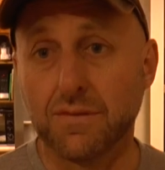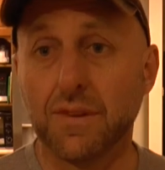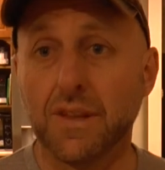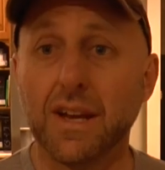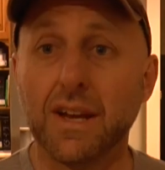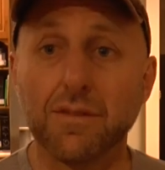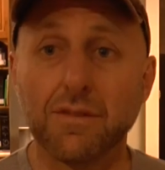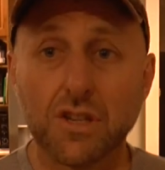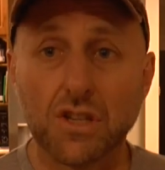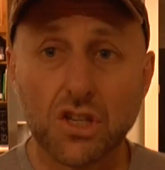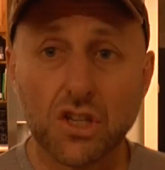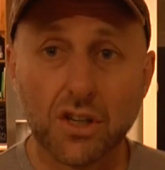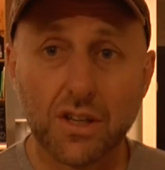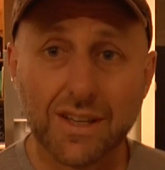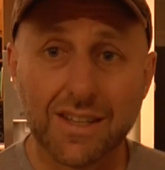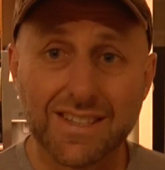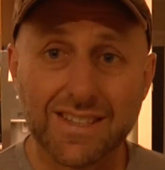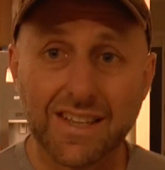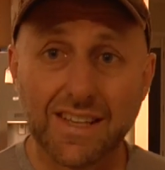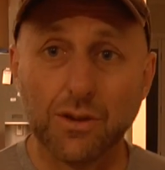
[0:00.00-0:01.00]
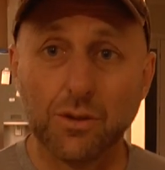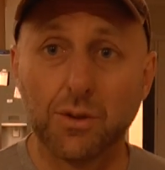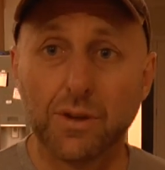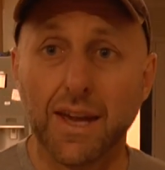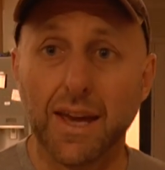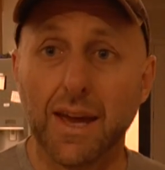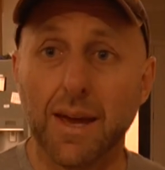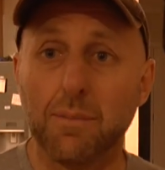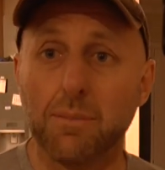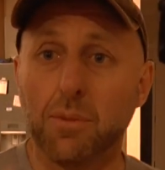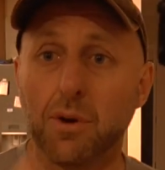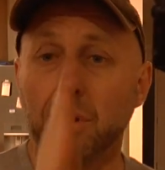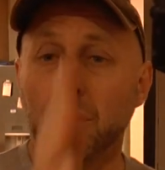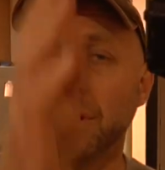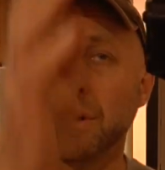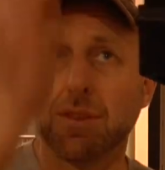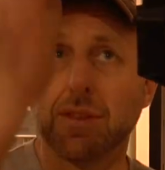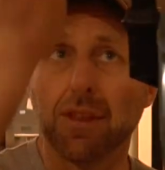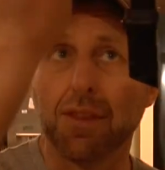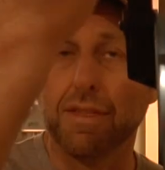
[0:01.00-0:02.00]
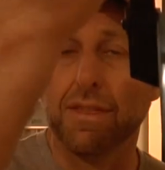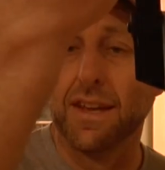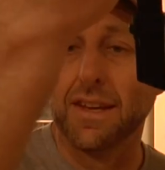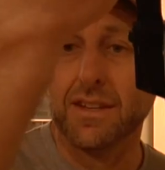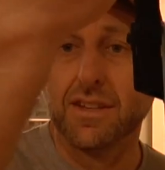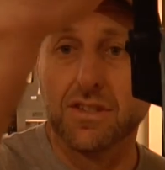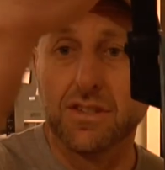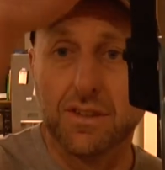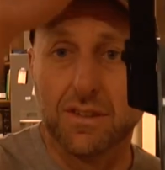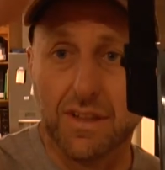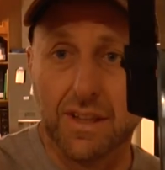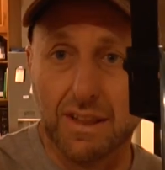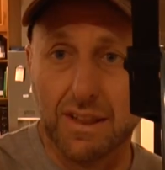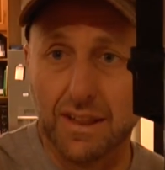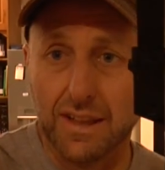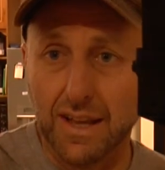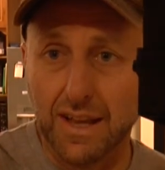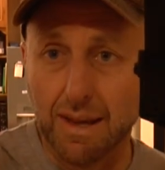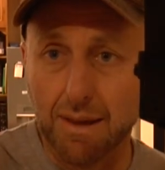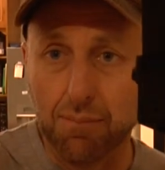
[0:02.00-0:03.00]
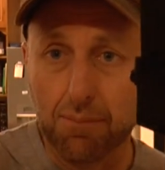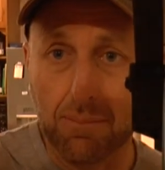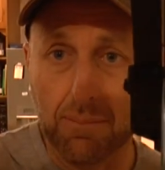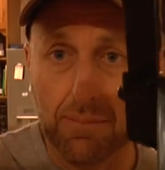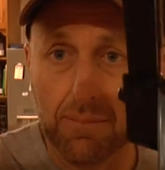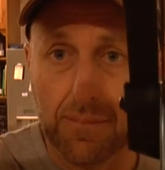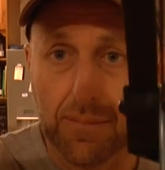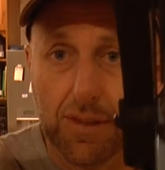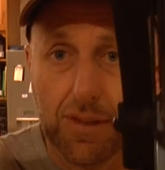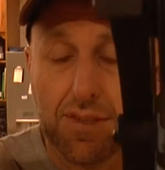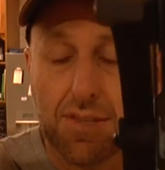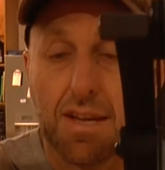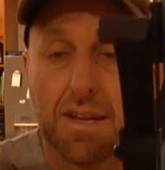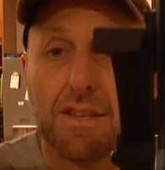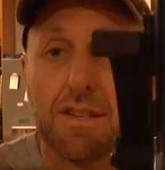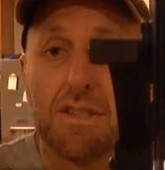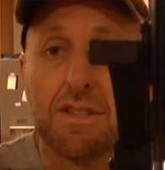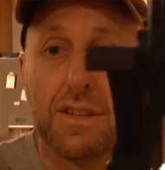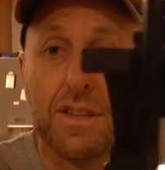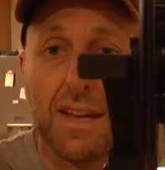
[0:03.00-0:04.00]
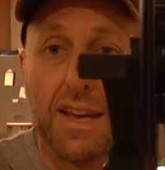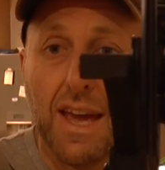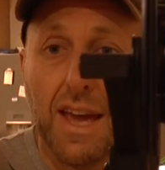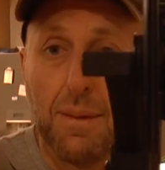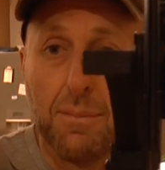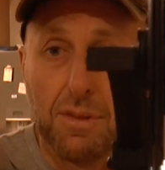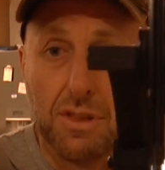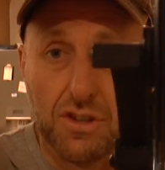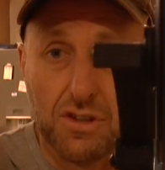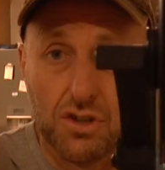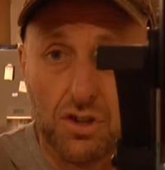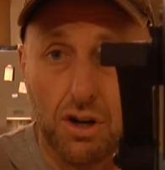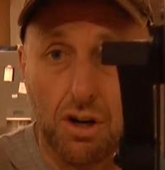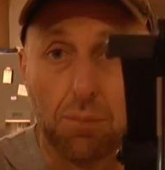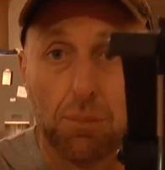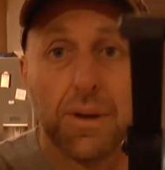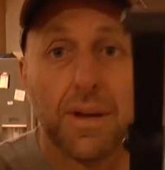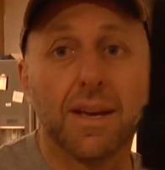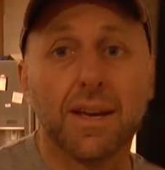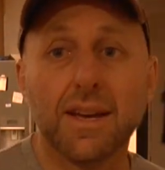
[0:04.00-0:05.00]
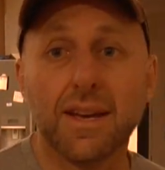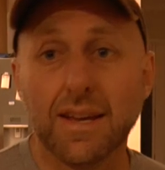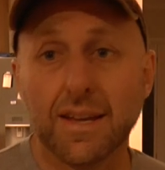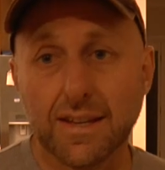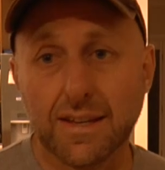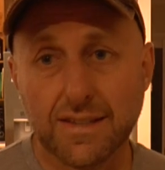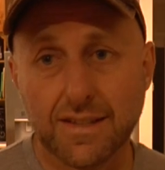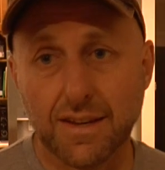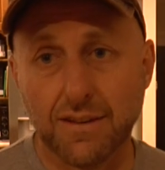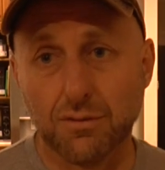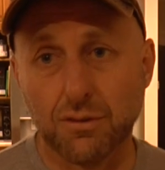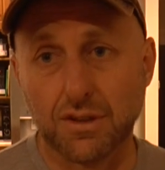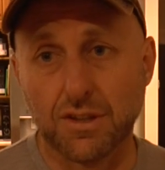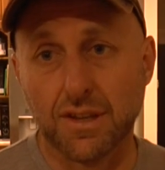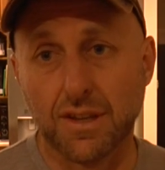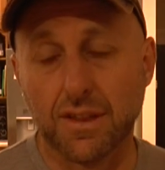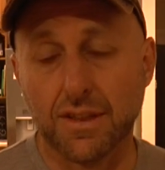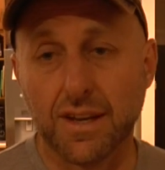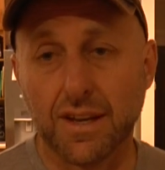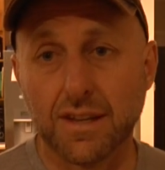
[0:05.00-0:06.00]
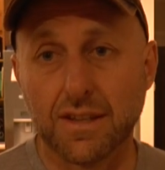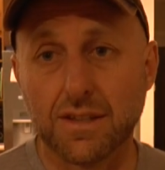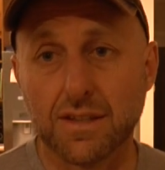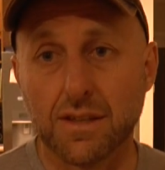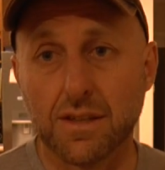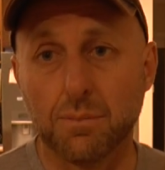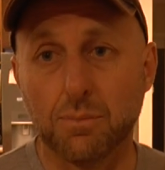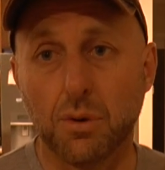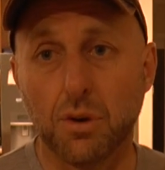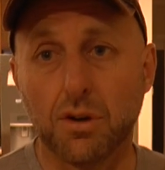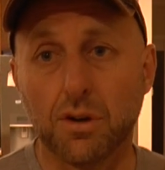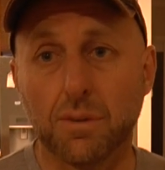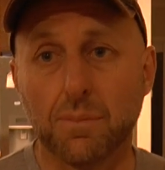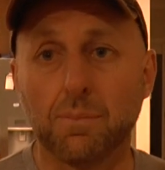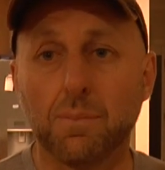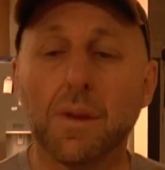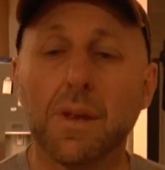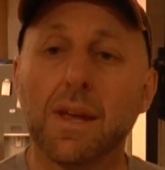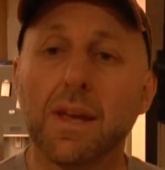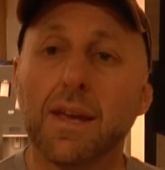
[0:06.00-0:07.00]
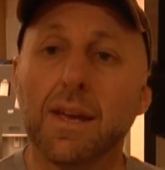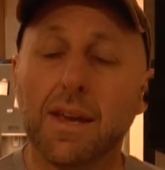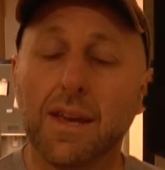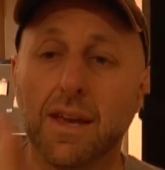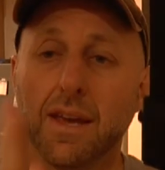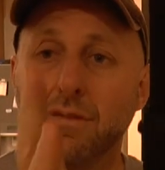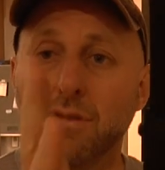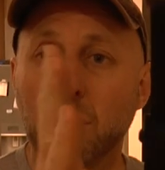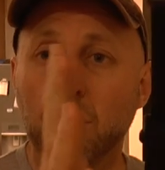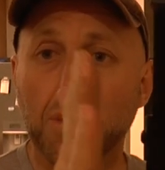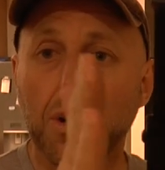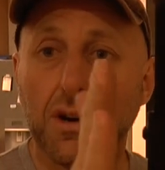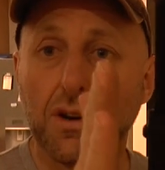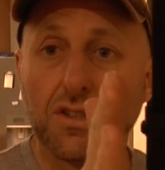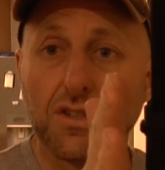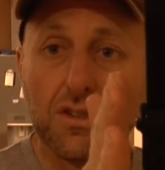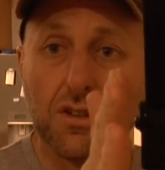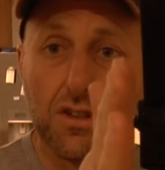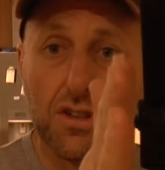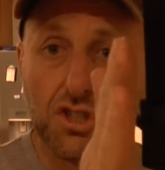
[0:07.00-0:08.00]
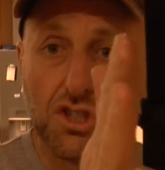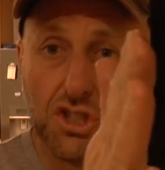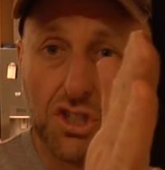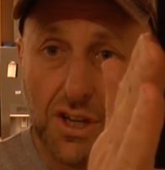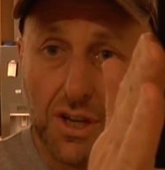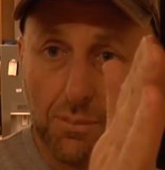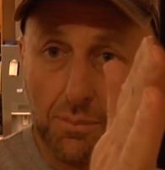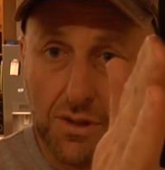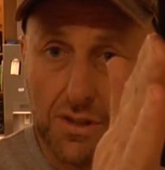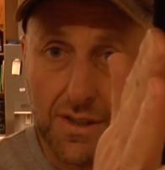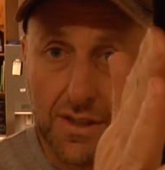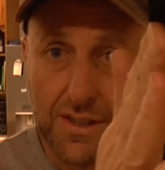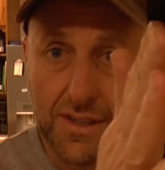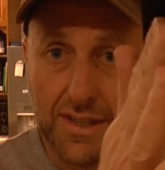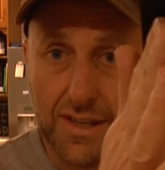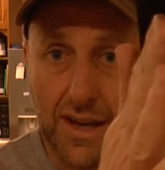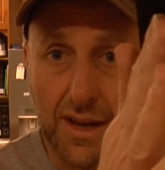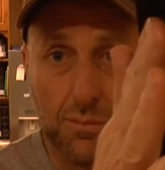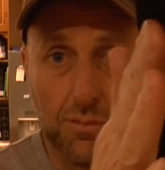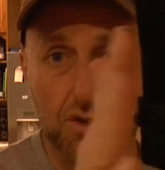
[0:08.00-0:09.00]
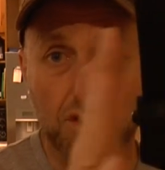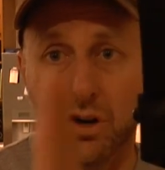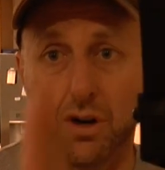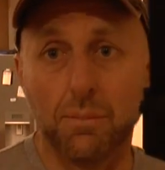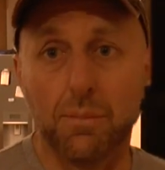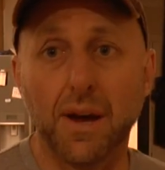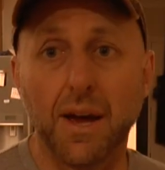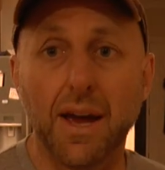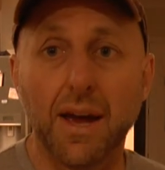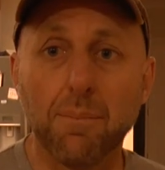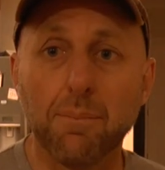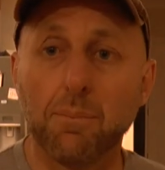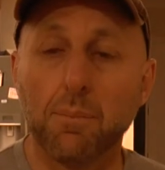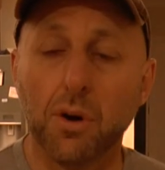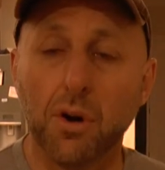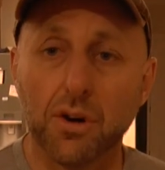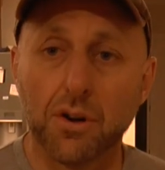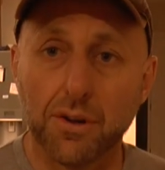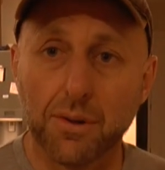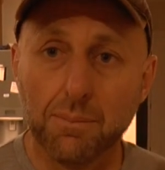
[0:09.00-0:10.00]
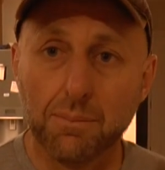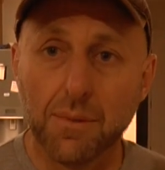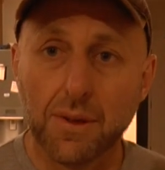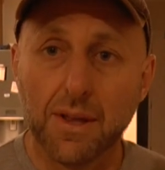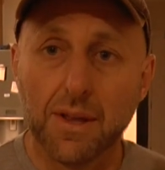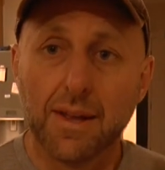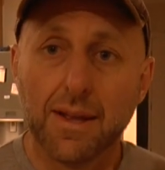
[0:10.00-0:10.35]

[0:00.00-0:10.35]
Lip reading: for that. If you're shooting a single cam bow, the thickness on the limb, thickness on the cam at the top is different to the thickness at the bottom. If your bow is not shimmed the same top and bottom,